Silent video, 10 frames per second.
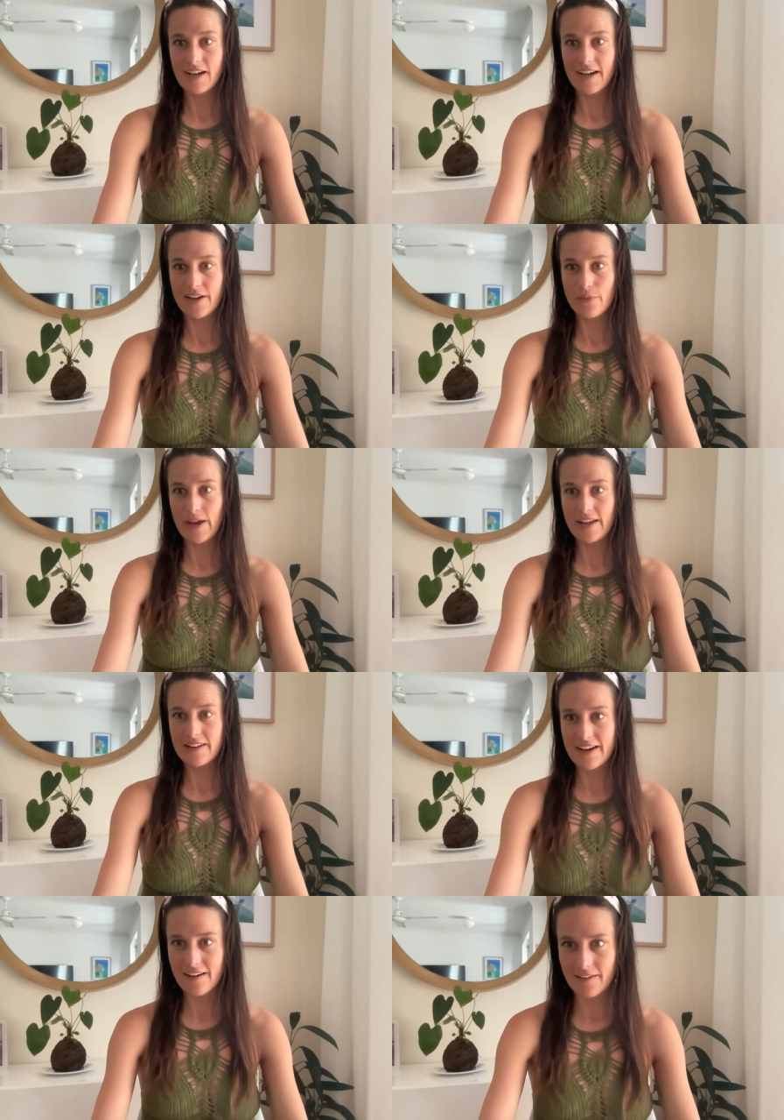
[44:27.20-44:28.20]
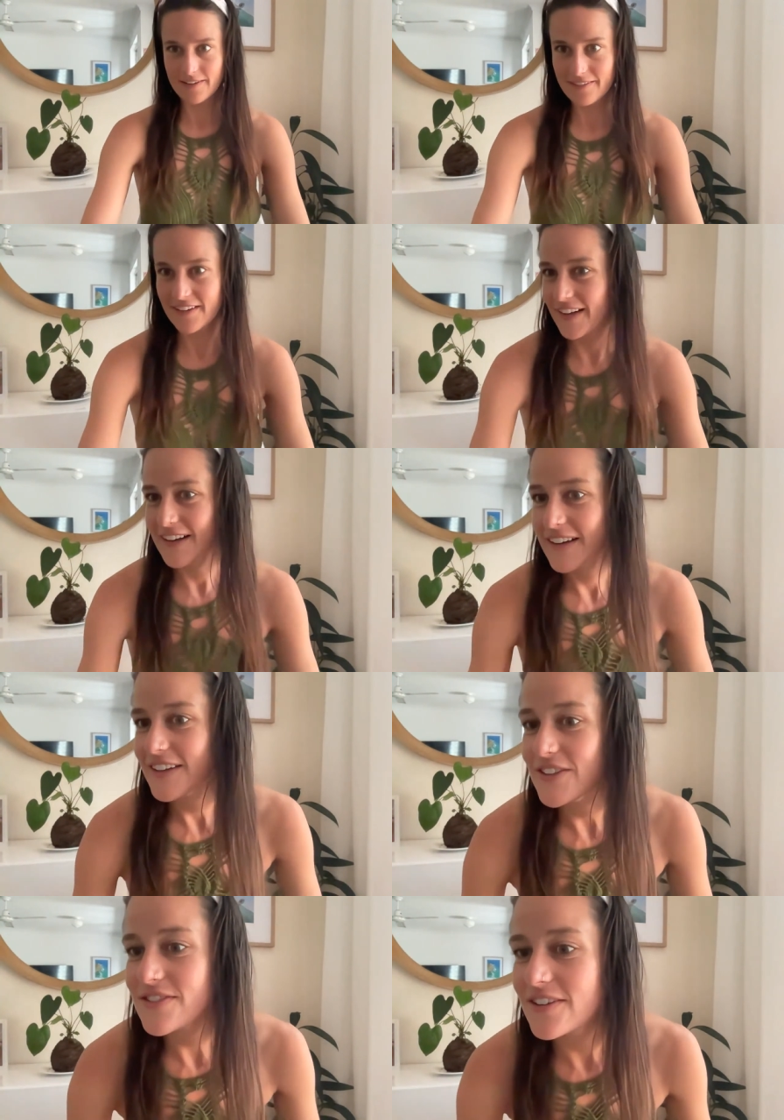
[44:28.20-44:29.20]
Hi, Wayne Guerin.
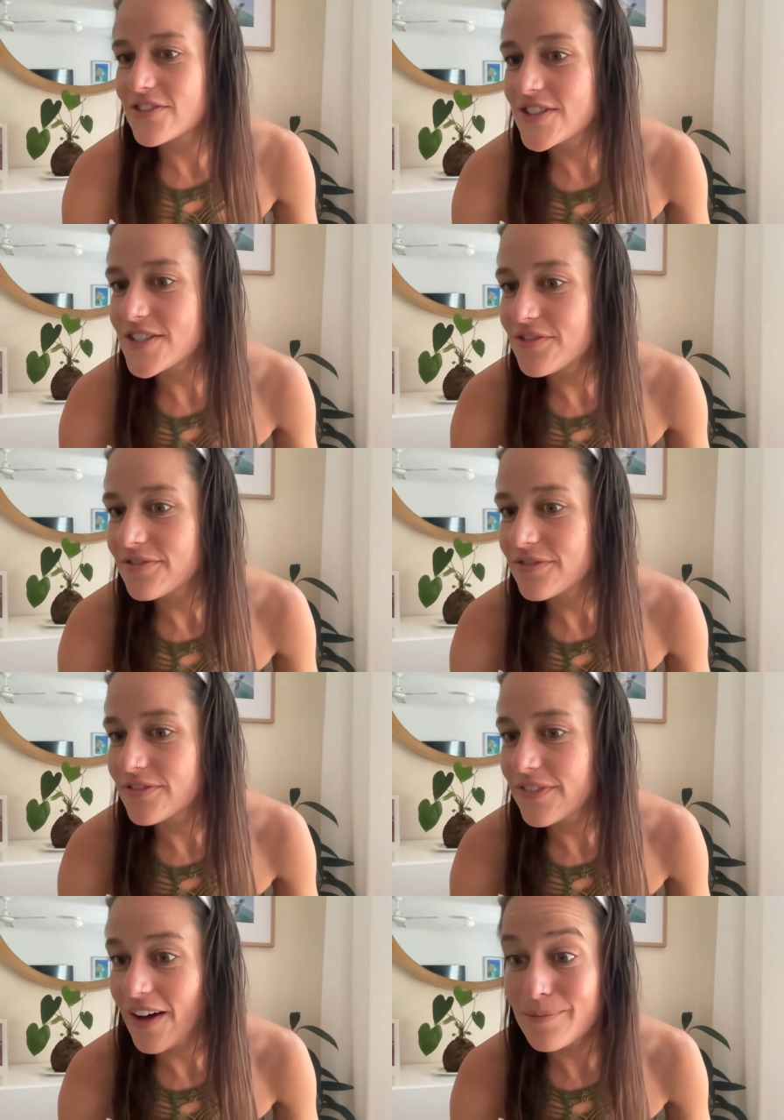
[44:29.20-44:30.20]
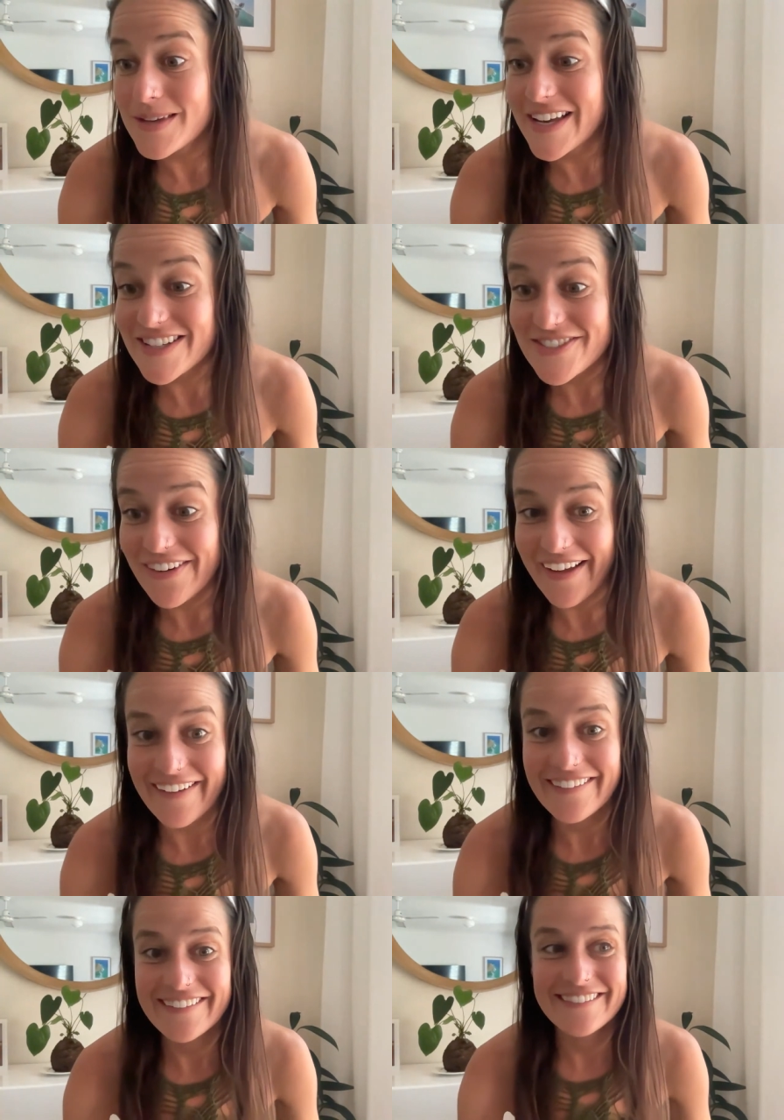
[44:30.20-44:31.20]
You said you just found me
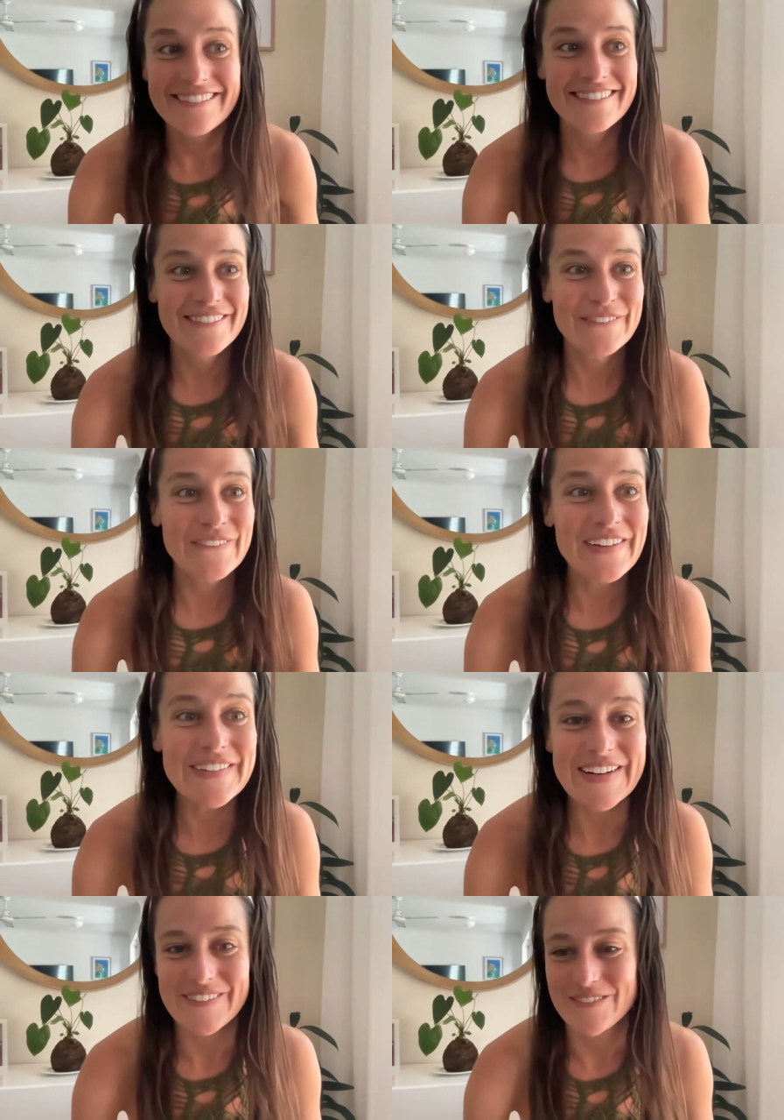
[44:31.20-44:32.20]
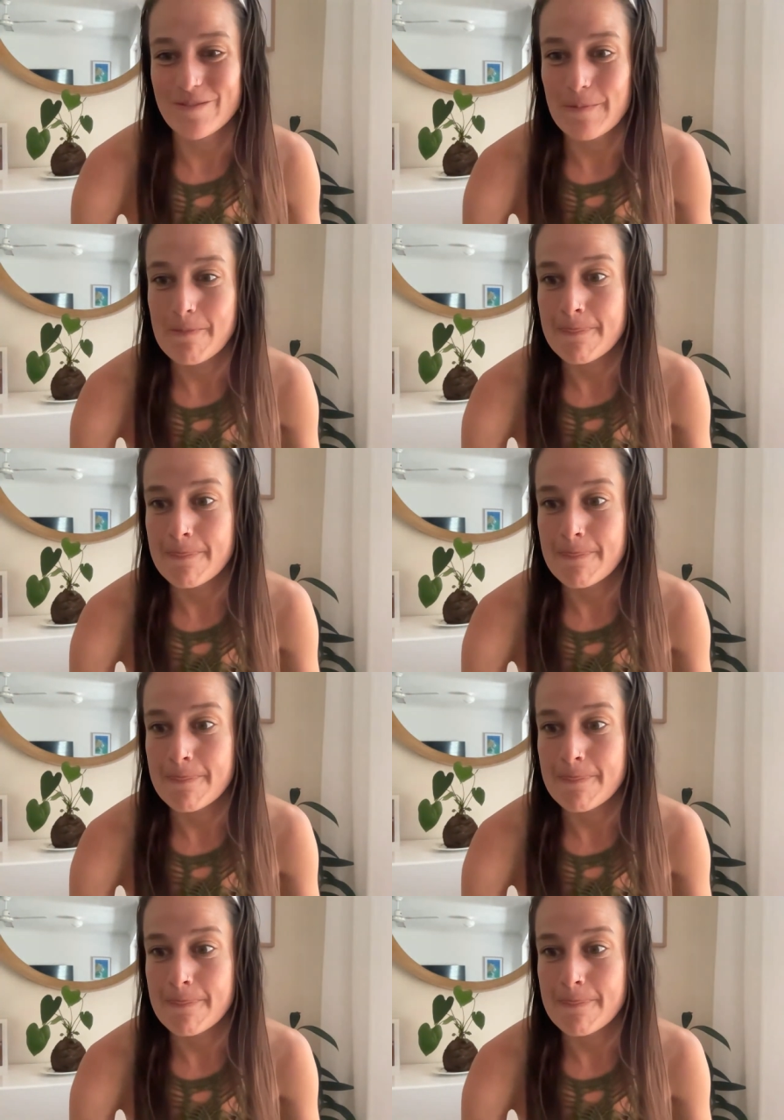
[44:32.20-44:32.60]
yesterday. Welcome.